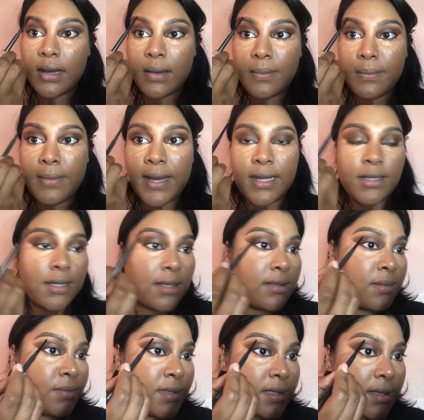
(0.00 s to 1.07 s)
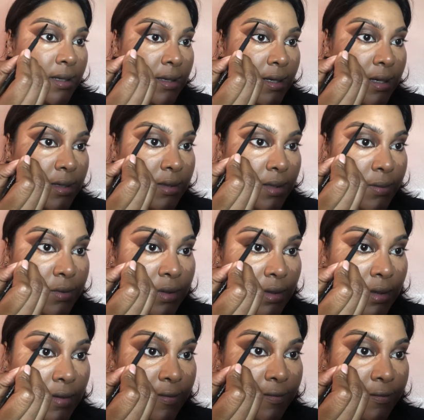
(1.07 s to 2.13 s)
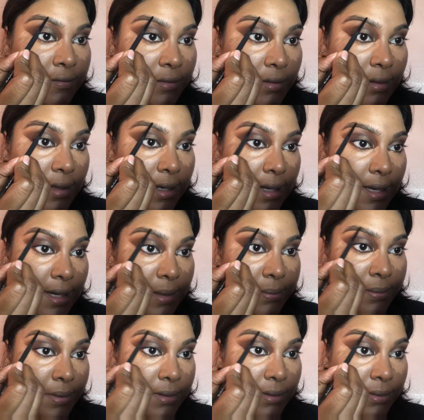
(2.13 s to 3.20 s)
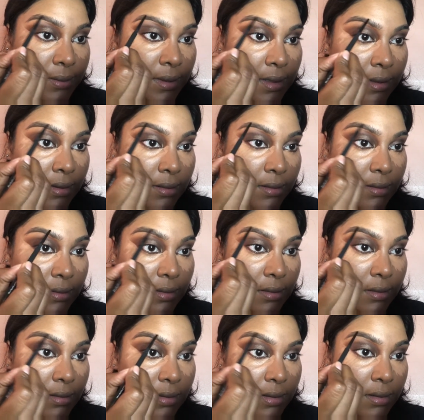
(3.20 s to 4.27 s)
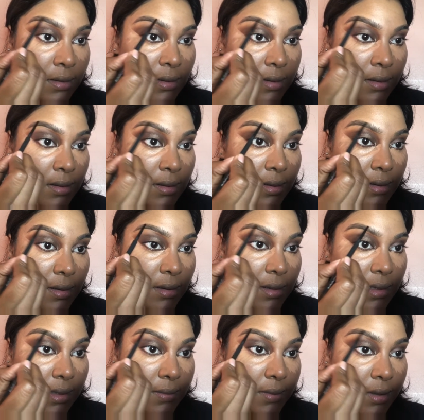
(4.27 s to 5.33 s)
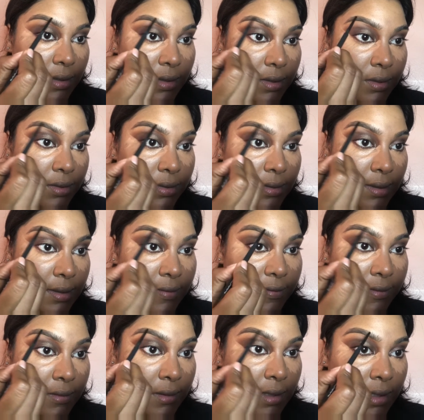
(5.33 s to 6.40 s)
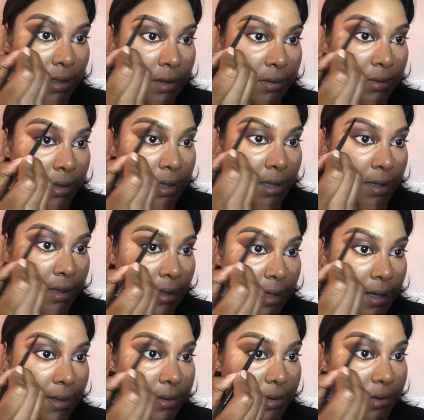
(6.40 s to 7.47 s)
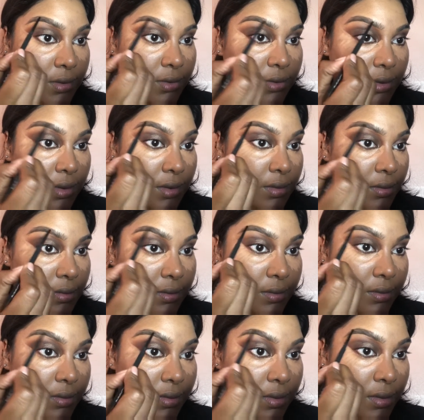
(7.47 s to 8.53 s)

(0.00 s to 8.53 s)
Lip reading: patch that's missing here, so I'm just gonna fill that up as well. And I'm gonna use like very light strokes